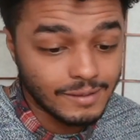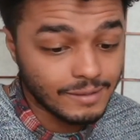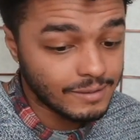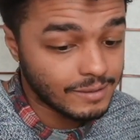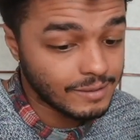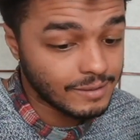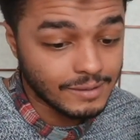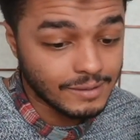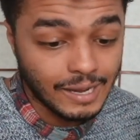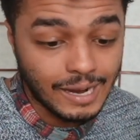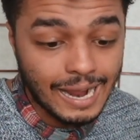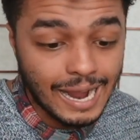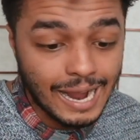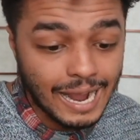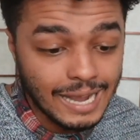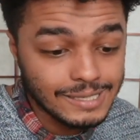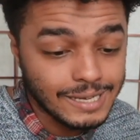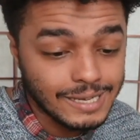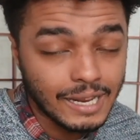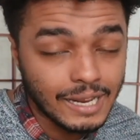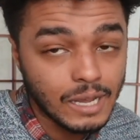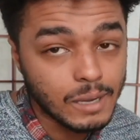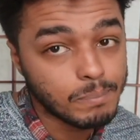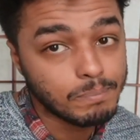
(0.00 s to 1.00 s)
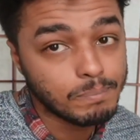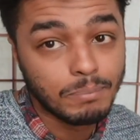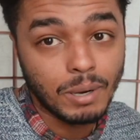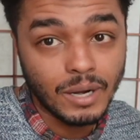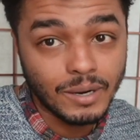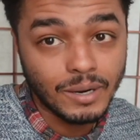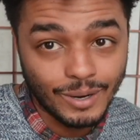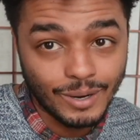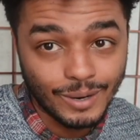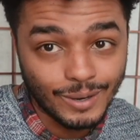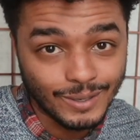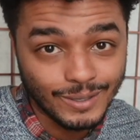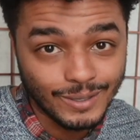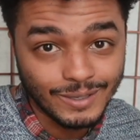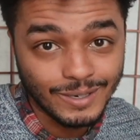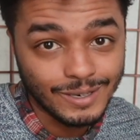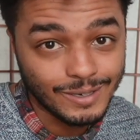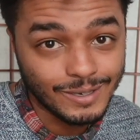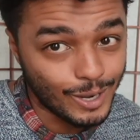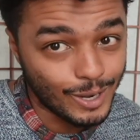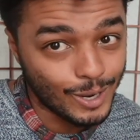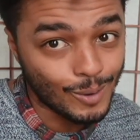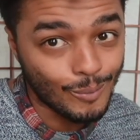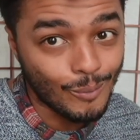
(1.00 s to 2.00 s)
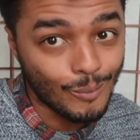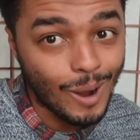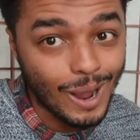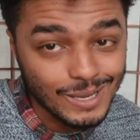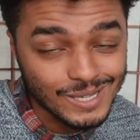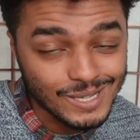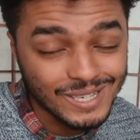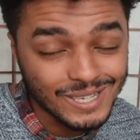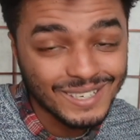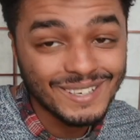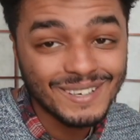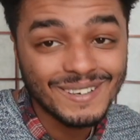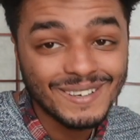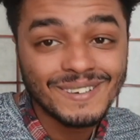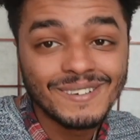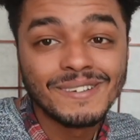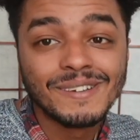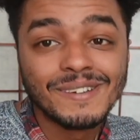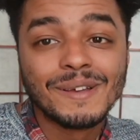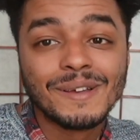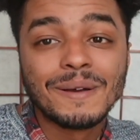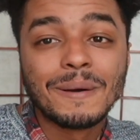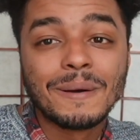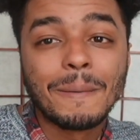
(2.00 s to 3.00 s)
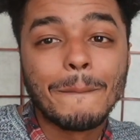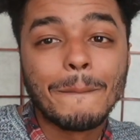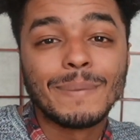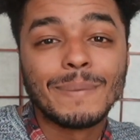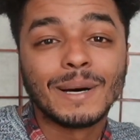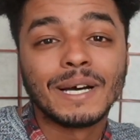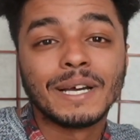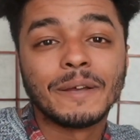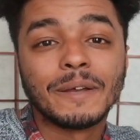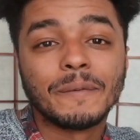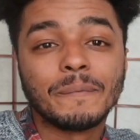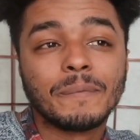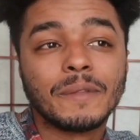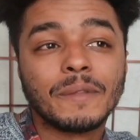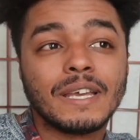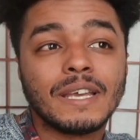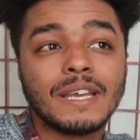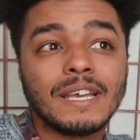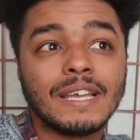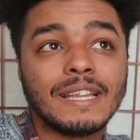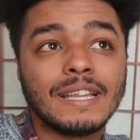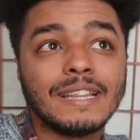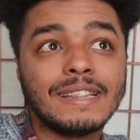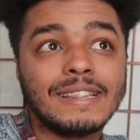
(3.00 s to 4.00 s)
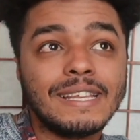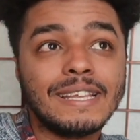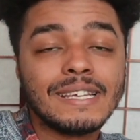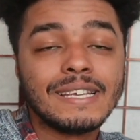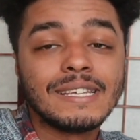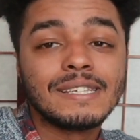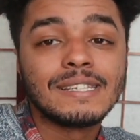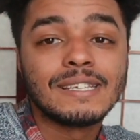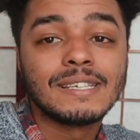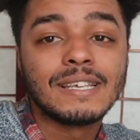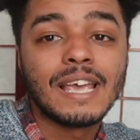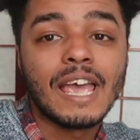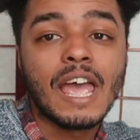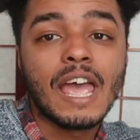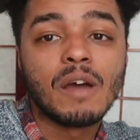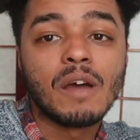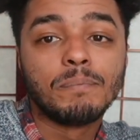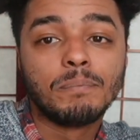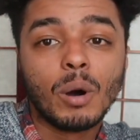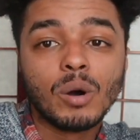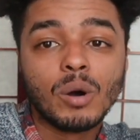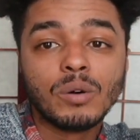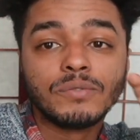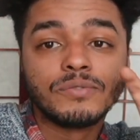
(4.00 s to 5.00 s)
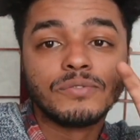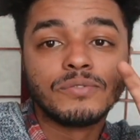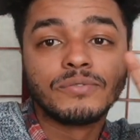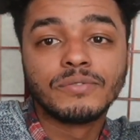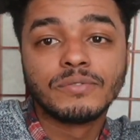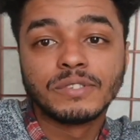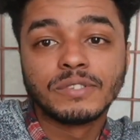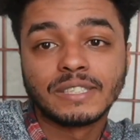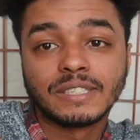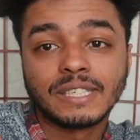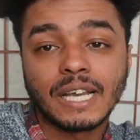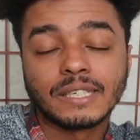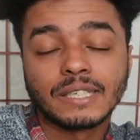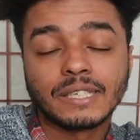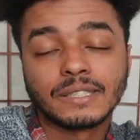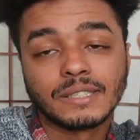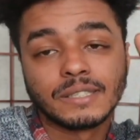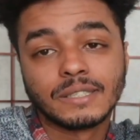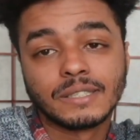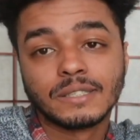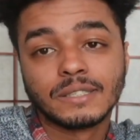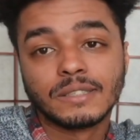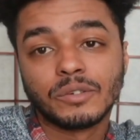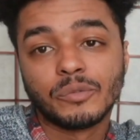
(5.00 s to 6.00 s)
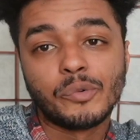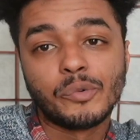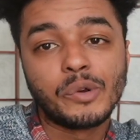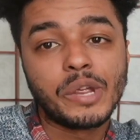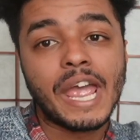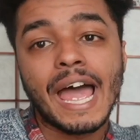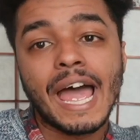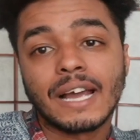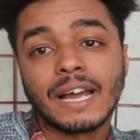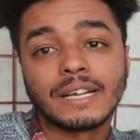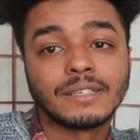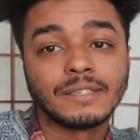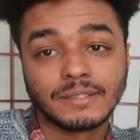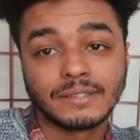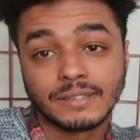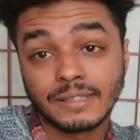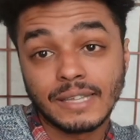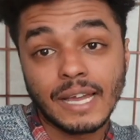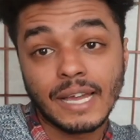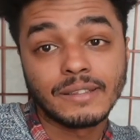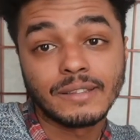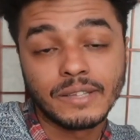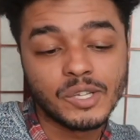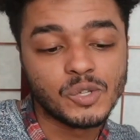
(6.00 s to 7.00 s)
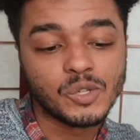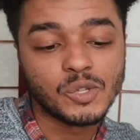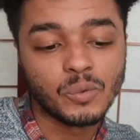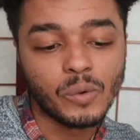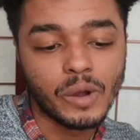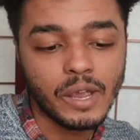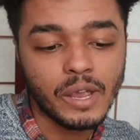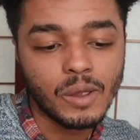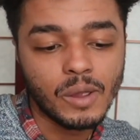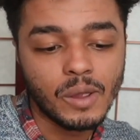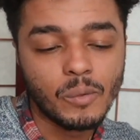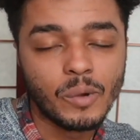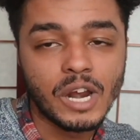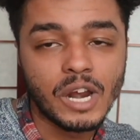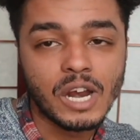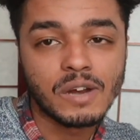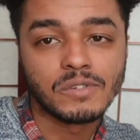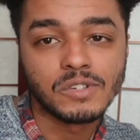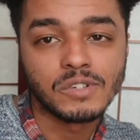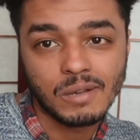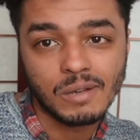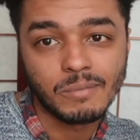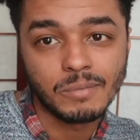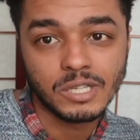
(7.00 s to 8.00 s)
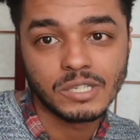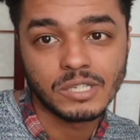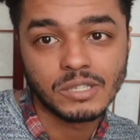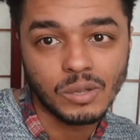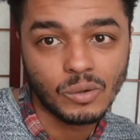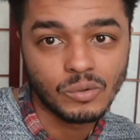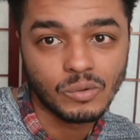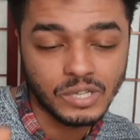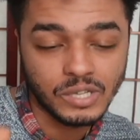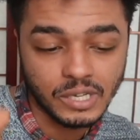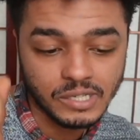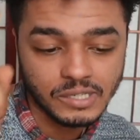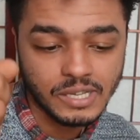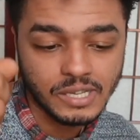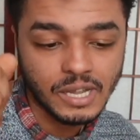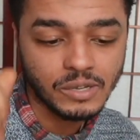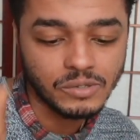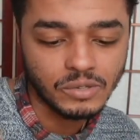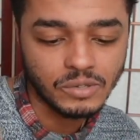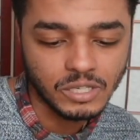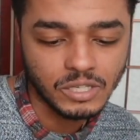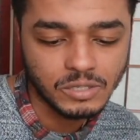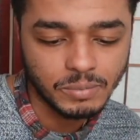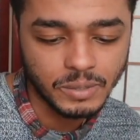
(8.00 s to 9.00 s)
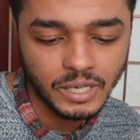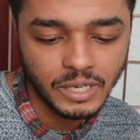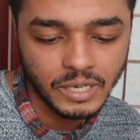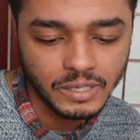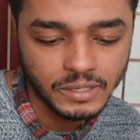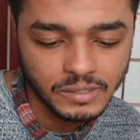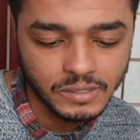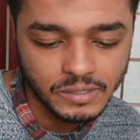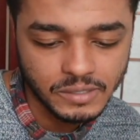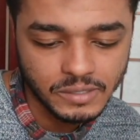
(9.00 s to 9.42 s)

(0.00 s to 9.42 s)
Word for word: The guy's going to get butt hurt, you're going to watch it. But this both sexes react th this way whenever somebody slows things down. So let's begin this.